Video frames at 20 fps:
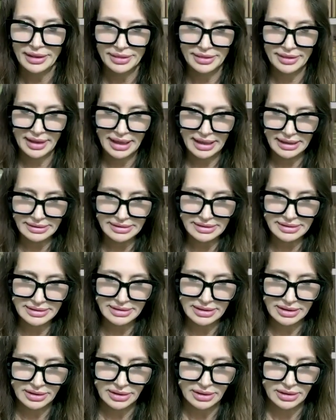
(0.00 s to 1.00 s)

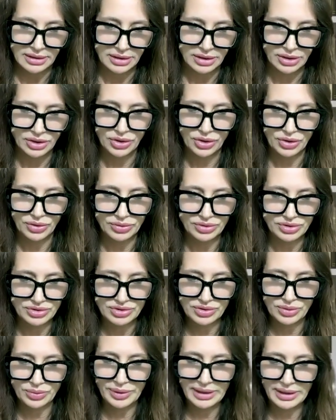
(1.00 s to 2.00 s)
That's,
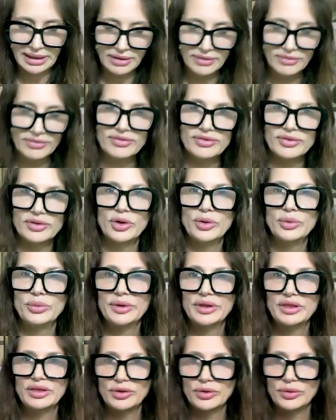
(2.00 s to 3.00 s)
so we can flow
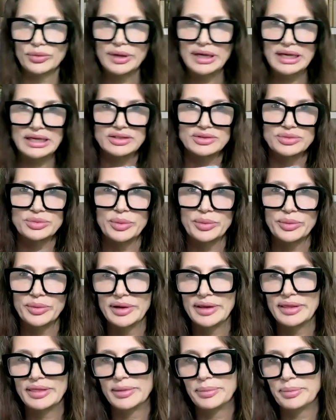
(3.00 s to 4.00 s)
with grace when we're
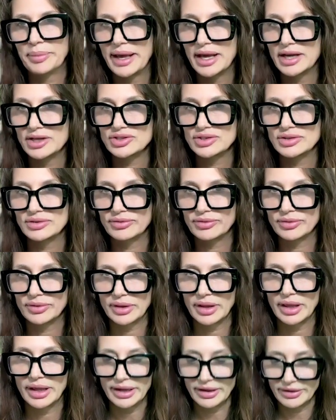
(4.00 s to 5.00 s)
in the passion for
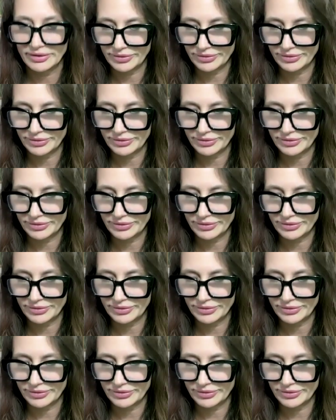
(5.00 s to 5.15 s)
life.